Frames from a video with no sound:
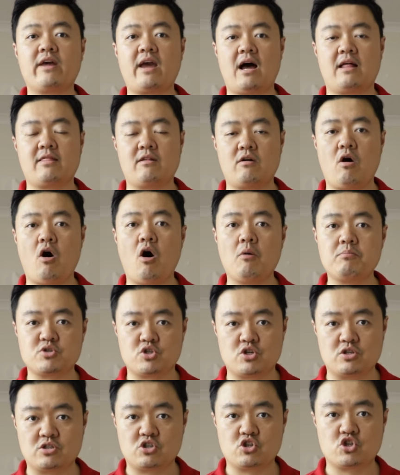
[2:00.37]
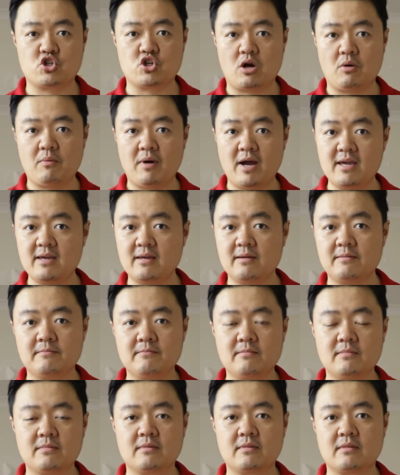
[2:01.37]
the other options, shall we?
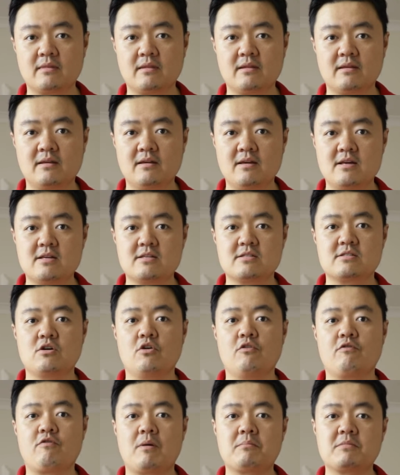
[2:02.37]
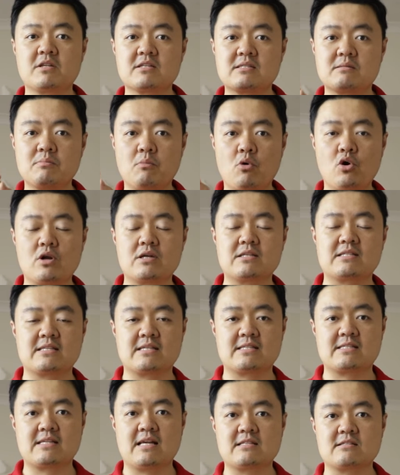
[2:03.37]
So from the
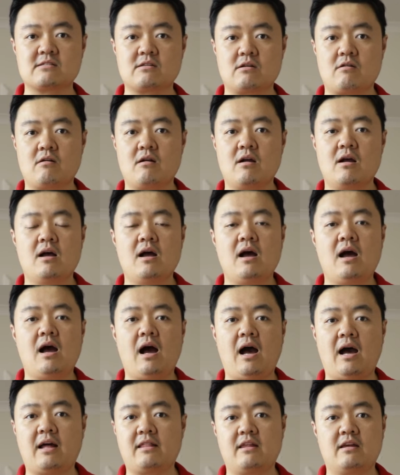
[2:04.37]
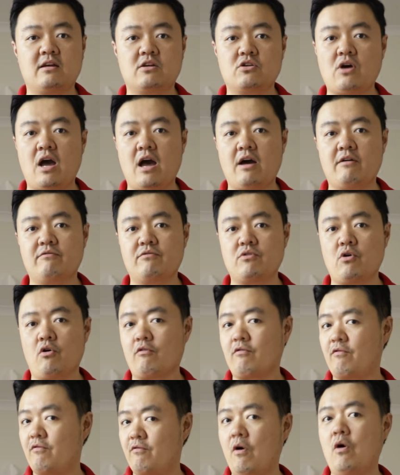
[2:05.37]
smallest sensor, I think you have
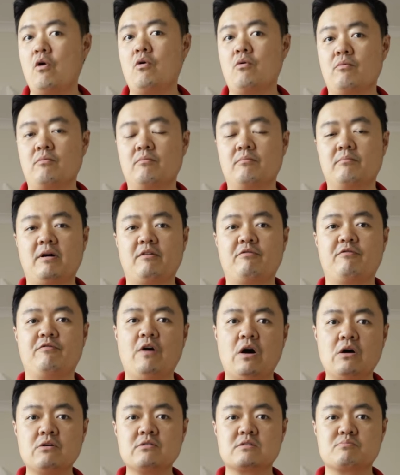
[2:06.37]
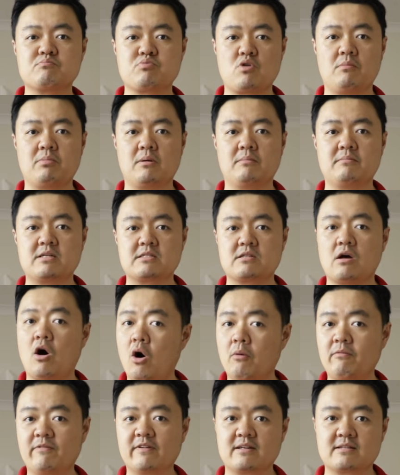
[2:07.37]
your phone. But phone's problem is
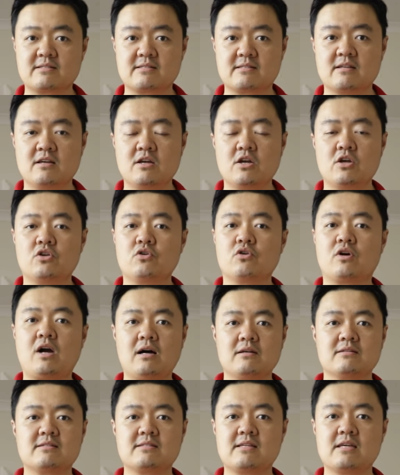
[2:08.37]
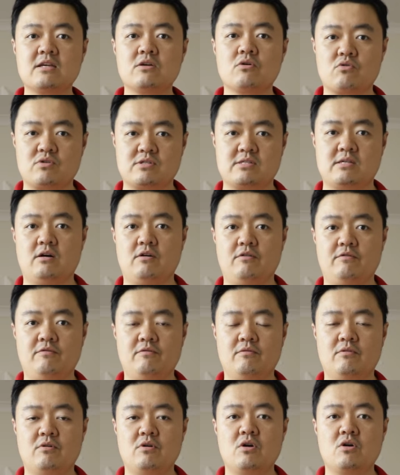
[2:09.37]
obvious. You can't see
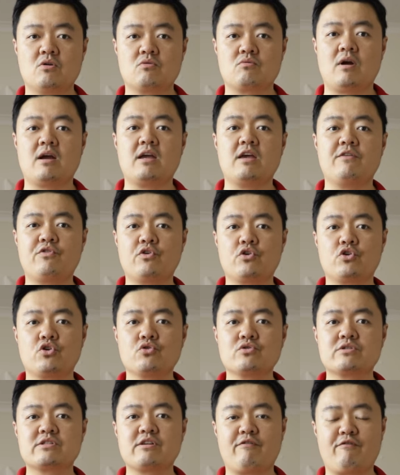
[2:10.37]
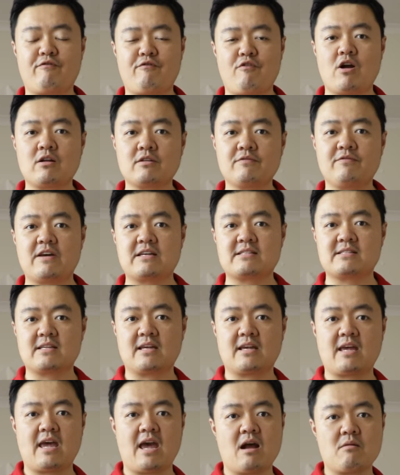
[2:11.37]
yourself, right? If you use the
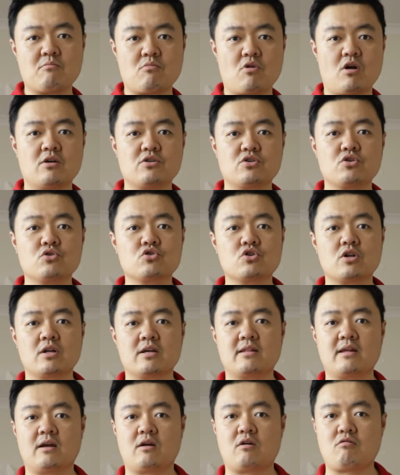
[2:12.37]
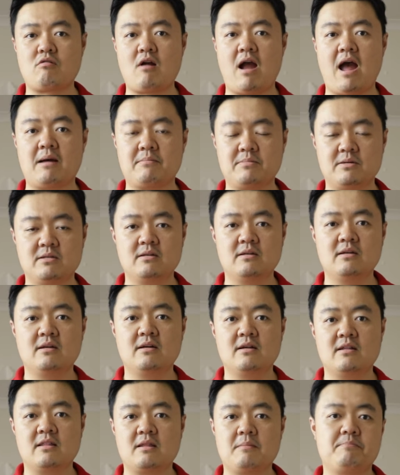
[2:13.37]
front-facing camera, usually they crap.
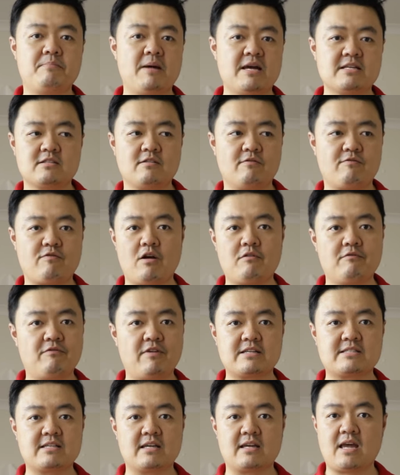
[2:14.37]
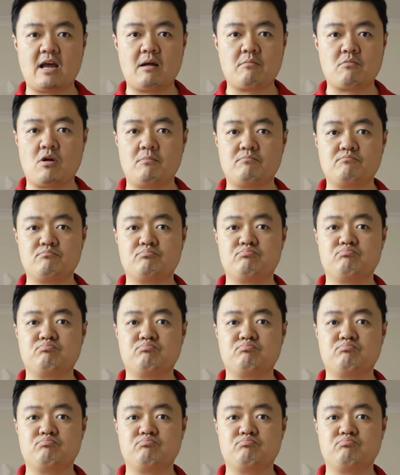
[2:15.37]
The best front-facing camera,